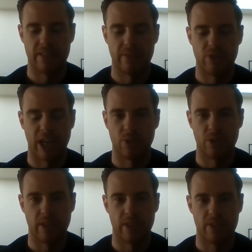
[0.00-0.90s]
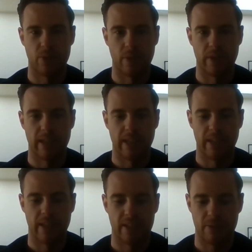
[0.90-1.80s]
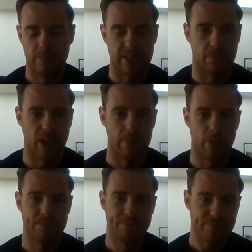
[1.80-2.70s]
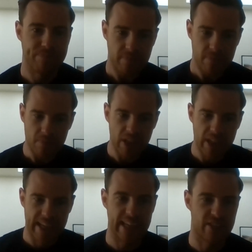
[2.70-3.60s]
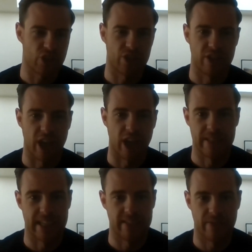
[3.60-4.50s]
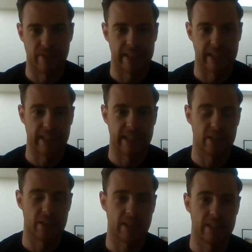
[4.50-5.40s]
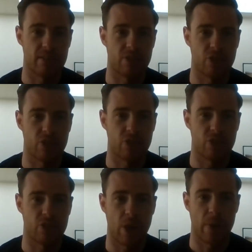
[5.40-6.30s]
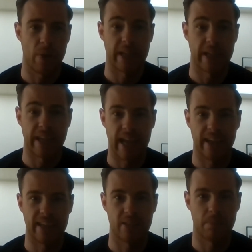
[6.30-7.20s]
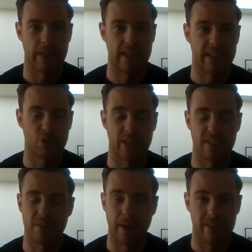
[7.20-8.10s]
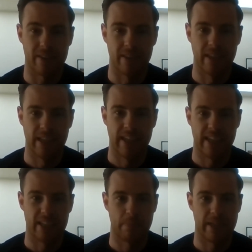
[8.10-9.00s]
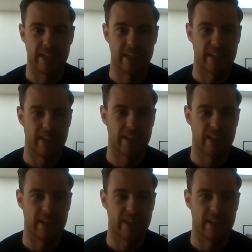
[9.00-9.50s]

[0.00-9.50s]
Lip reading: channel to spend some time on. It is just a time-intensive thing. It's showing there. It's being transparent. It's being